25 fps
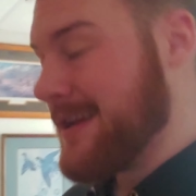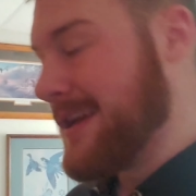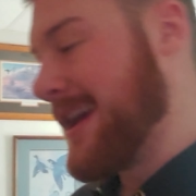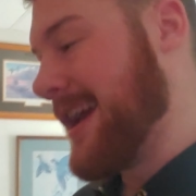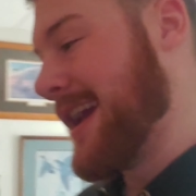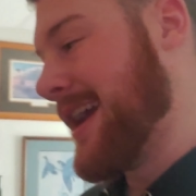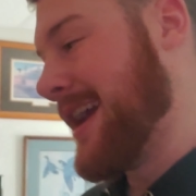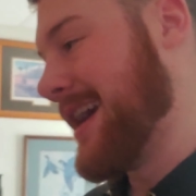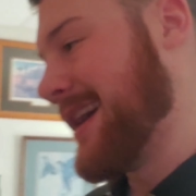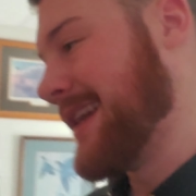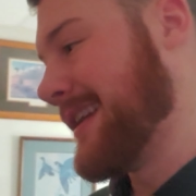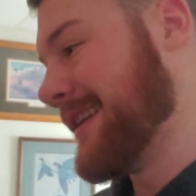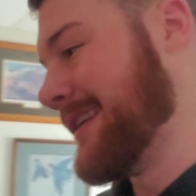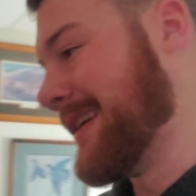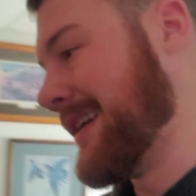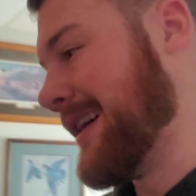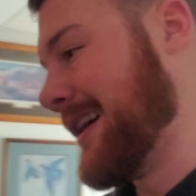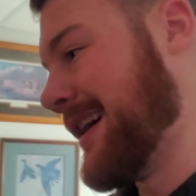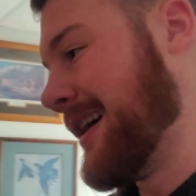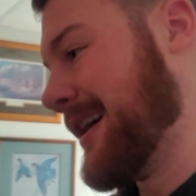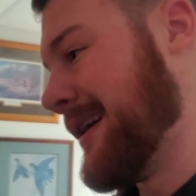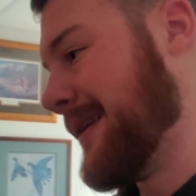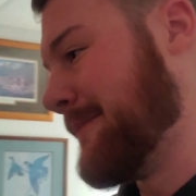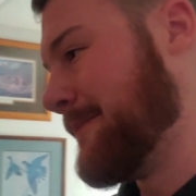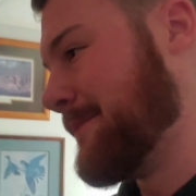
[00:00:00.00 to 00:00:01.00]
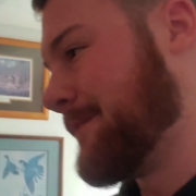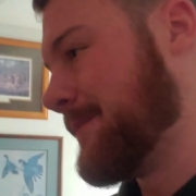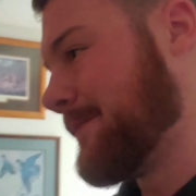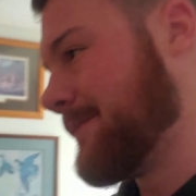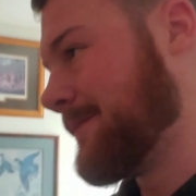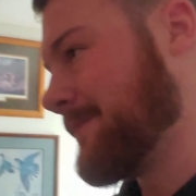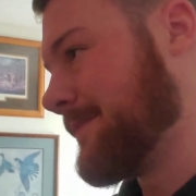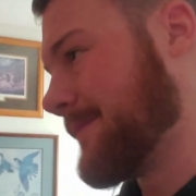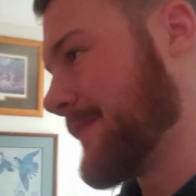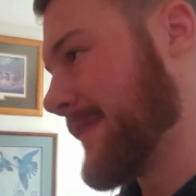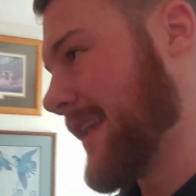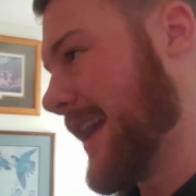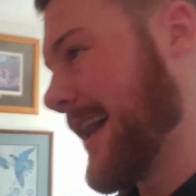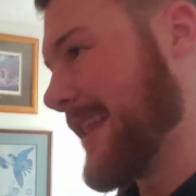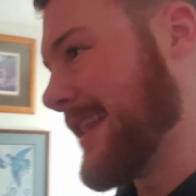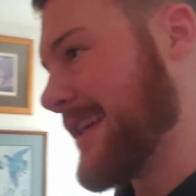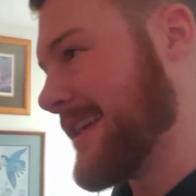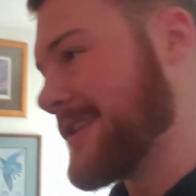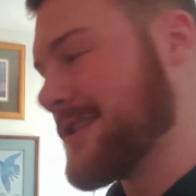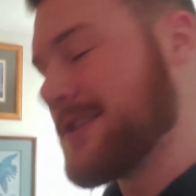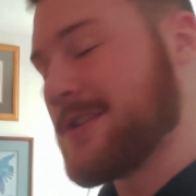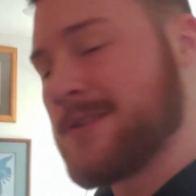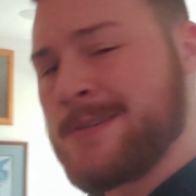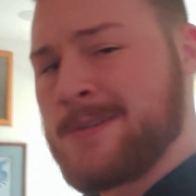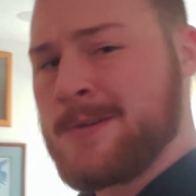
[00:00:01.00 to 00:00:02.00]
and I think
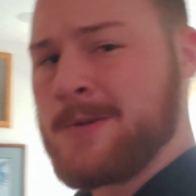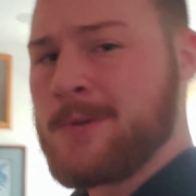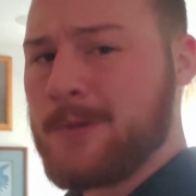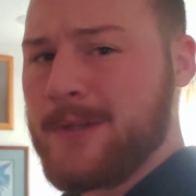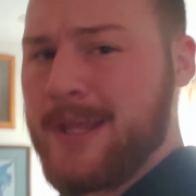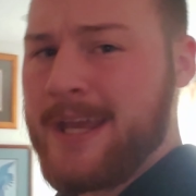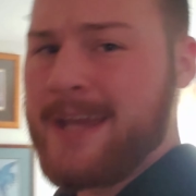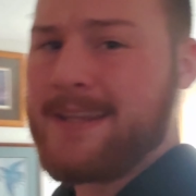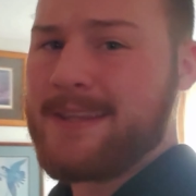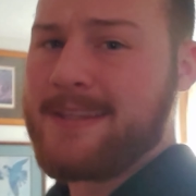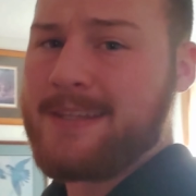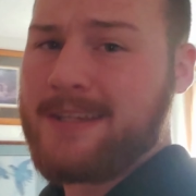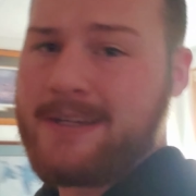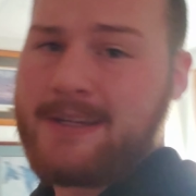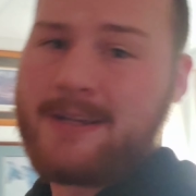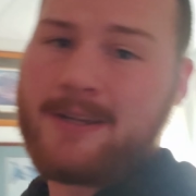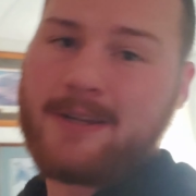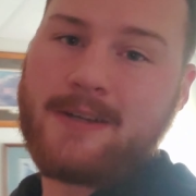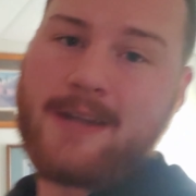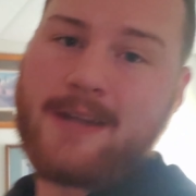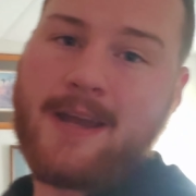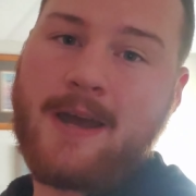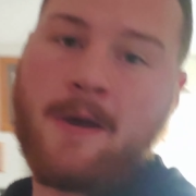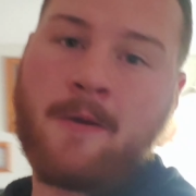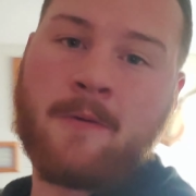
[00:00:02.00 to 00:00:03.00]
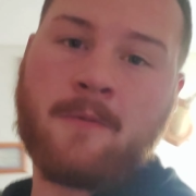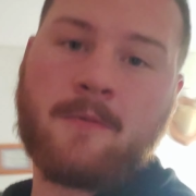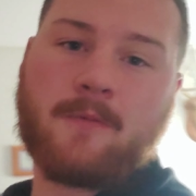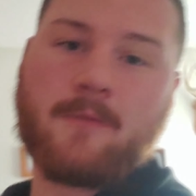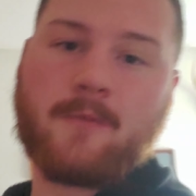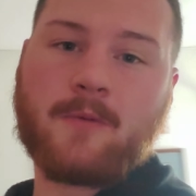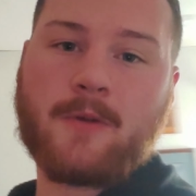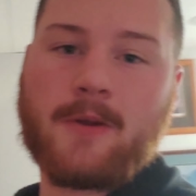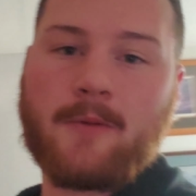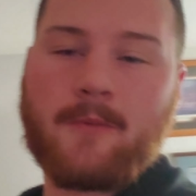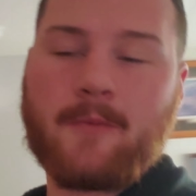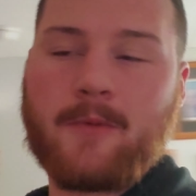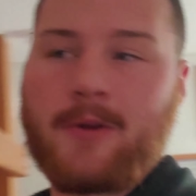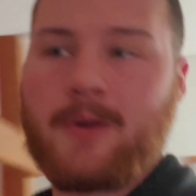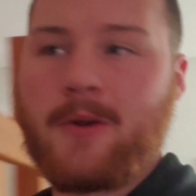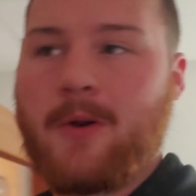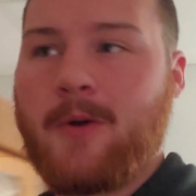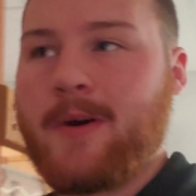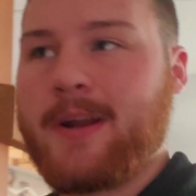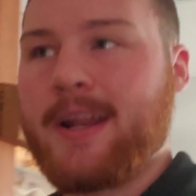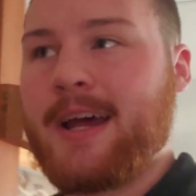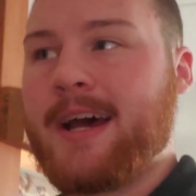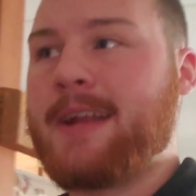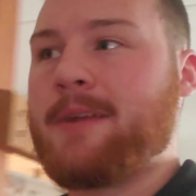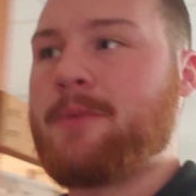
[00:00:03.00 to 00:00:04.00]
it's just too late in the year now.
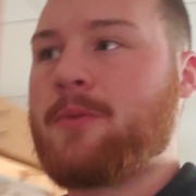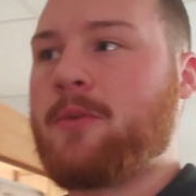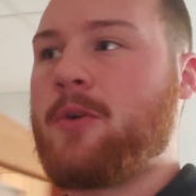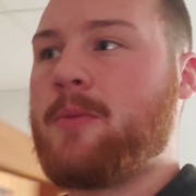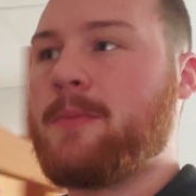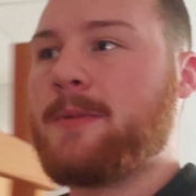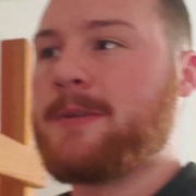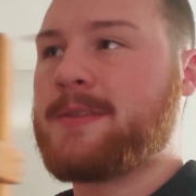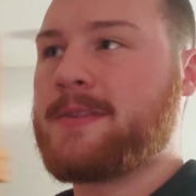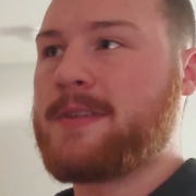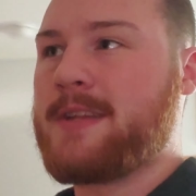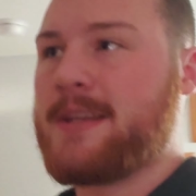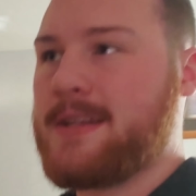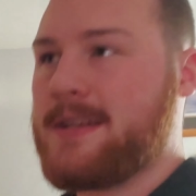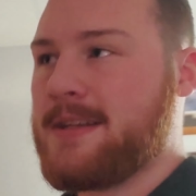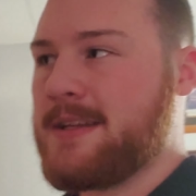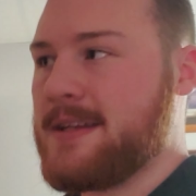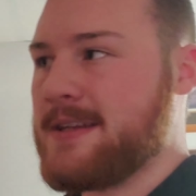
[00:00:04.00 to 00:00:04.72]
We're almost into